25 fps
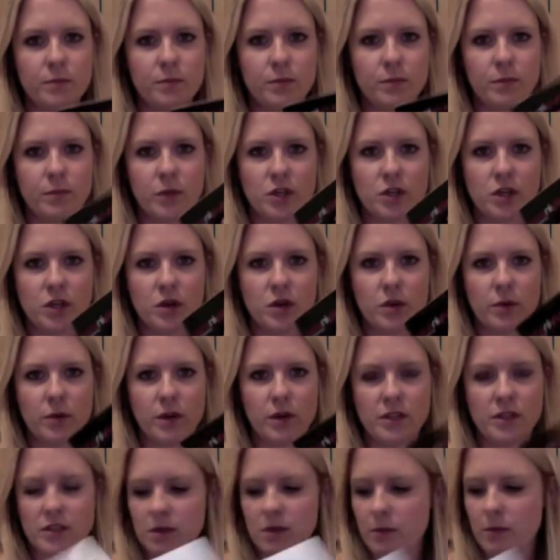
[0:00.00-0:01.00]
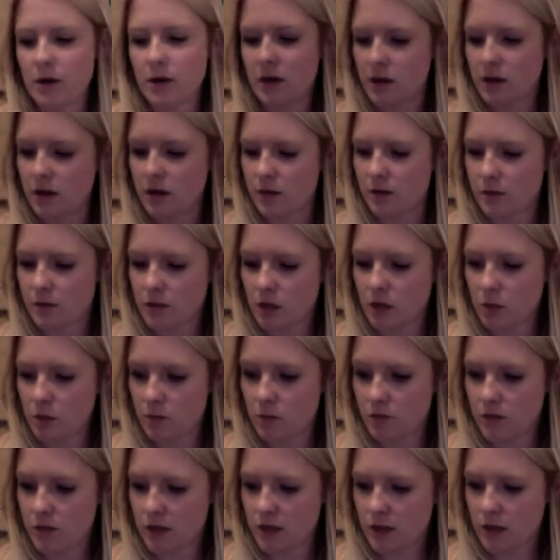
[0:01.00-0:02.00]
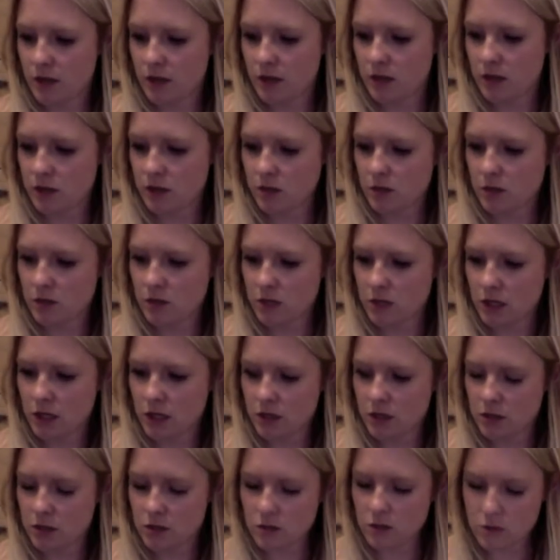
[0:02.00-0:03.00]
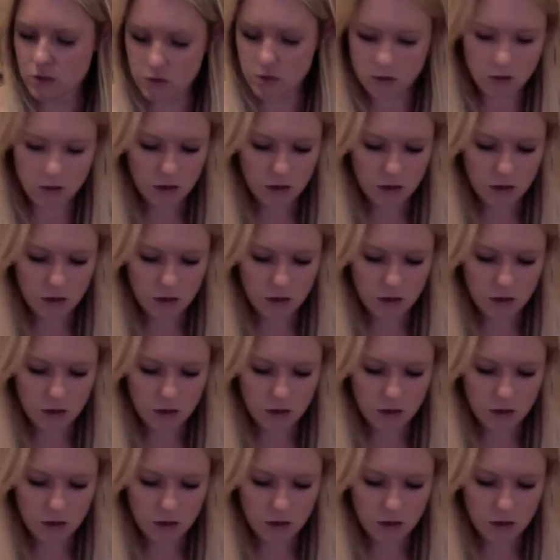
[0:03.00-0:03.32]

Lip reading: which I got when I was in America, which hopefully I'll get to use again soon.